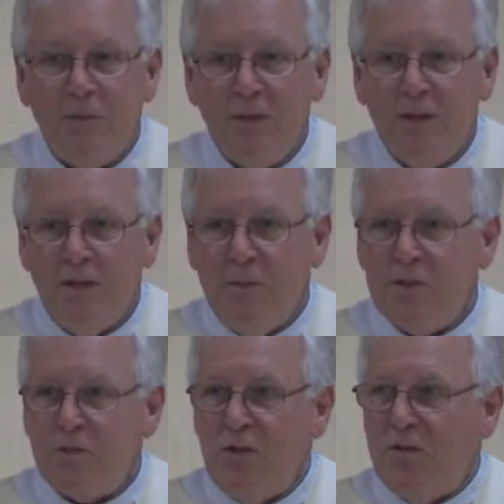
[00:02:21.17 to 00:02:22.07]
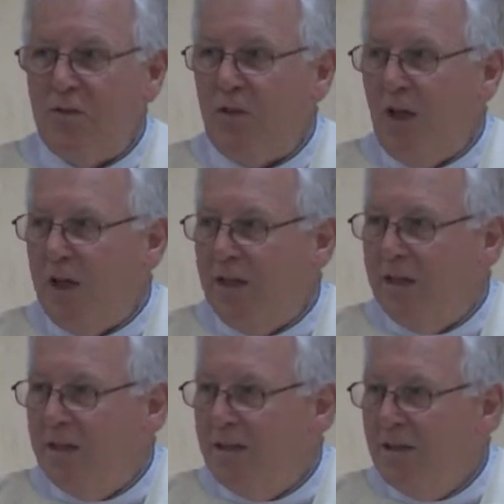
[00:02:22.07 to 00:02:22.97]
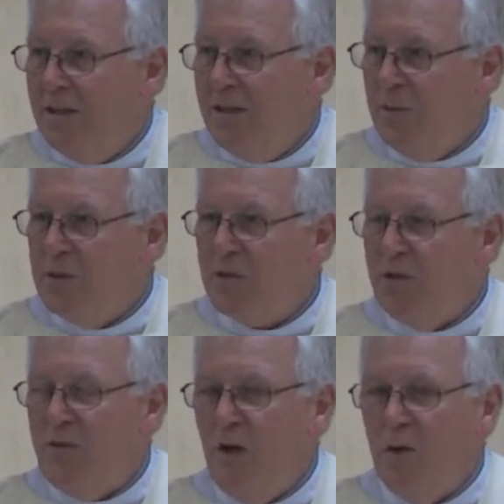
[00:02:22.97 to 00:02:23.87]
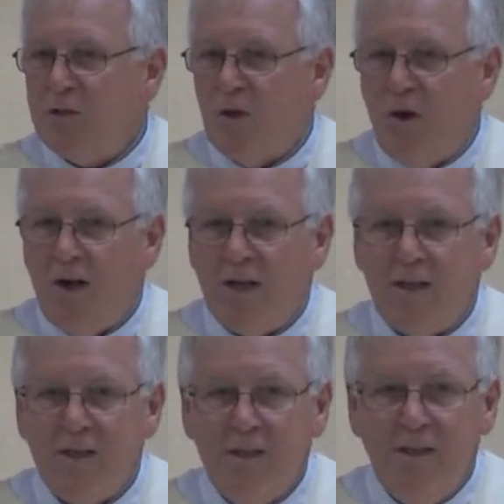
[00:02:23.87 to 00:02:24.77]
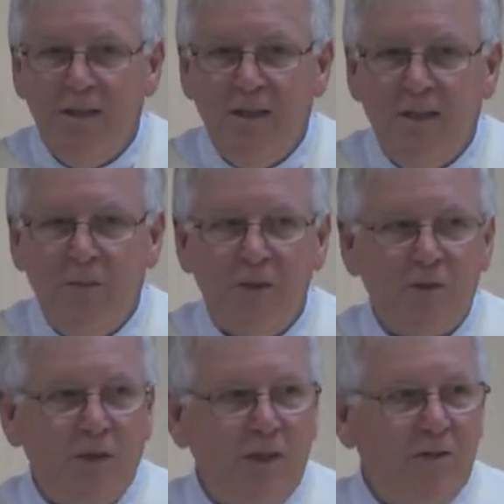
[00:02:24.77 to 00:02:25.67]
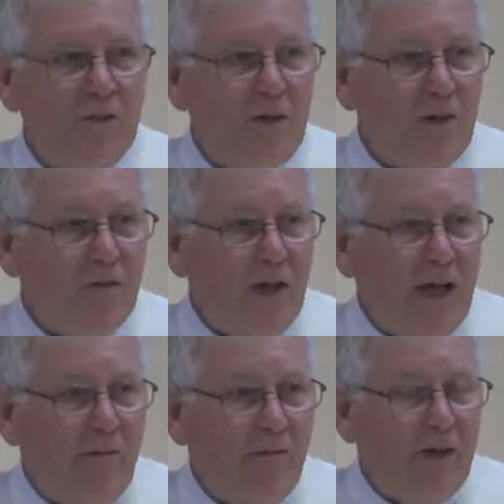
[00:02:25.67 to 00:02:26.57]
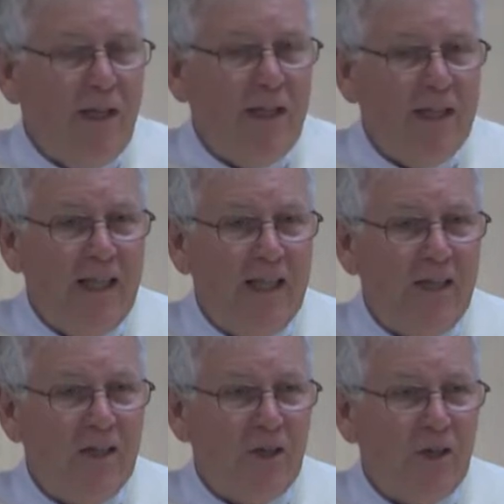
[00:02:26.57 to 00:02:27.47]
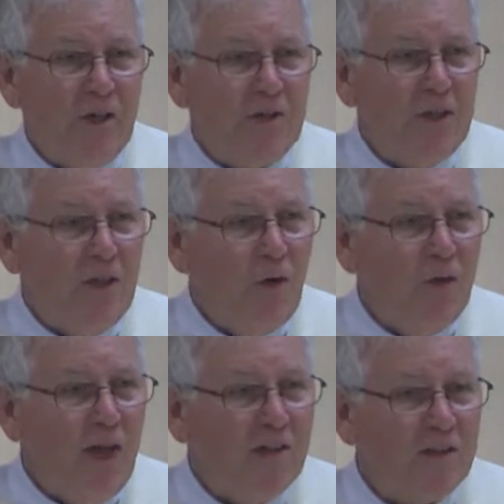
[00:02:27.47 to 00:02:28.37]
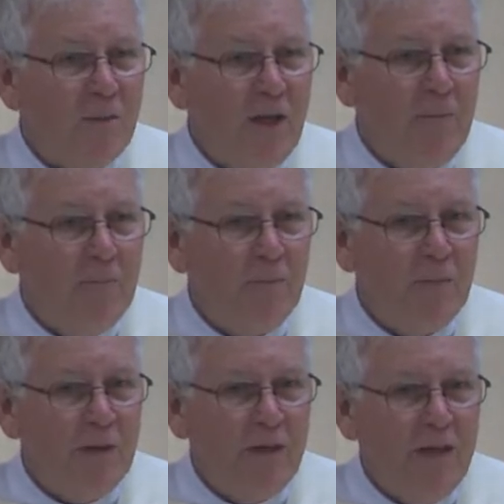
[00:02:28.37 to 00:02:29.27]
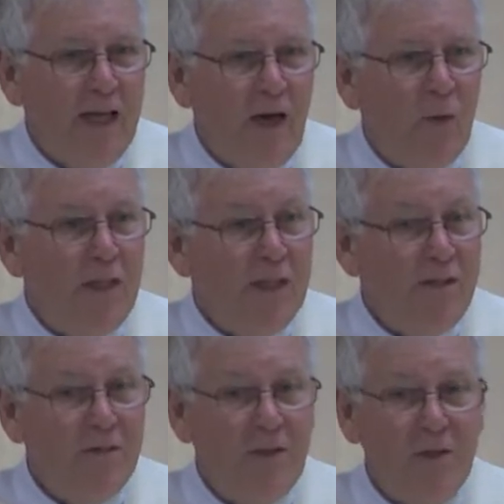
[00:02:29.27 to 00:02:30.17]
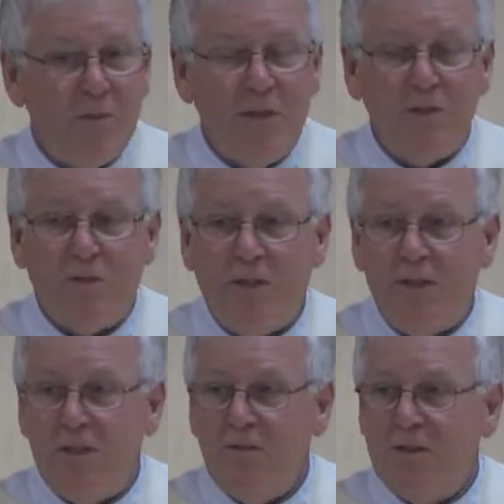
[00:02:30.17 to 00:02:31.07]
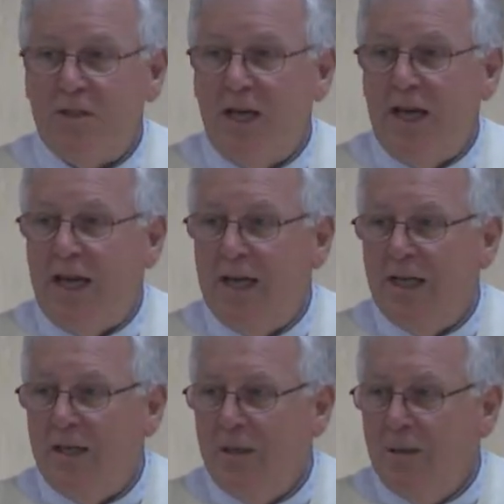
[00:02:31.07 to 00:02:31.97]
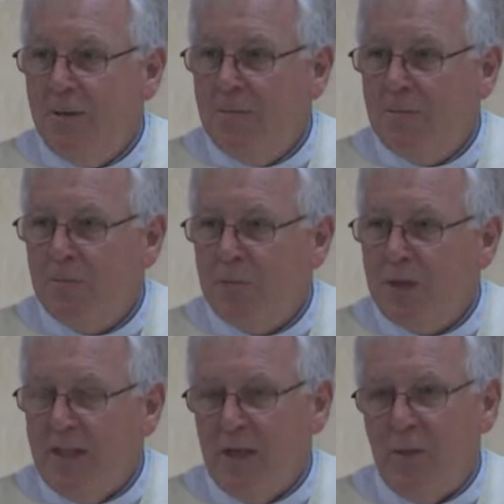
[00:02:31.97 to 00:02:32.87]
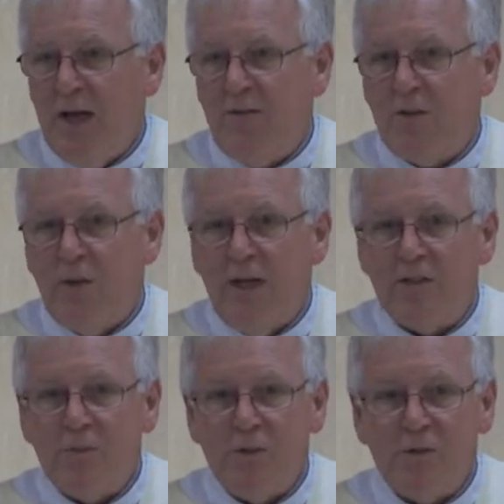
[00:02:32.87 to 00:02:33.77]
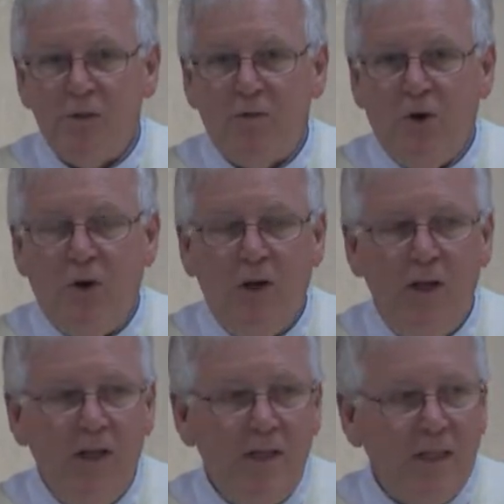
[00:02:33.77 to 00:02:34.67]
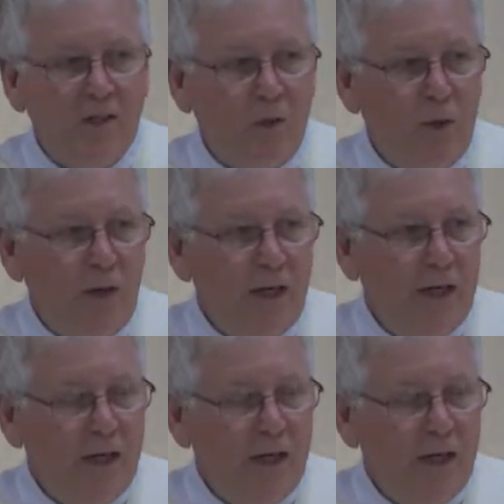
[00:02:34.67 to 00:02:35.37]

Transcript: the mystery of the flood, the mystery of Noah's Ark, the mystery of everything that occurs in the Old Testament, and how we live in those mysteries even today. And then we have the greatest mystery of all, that during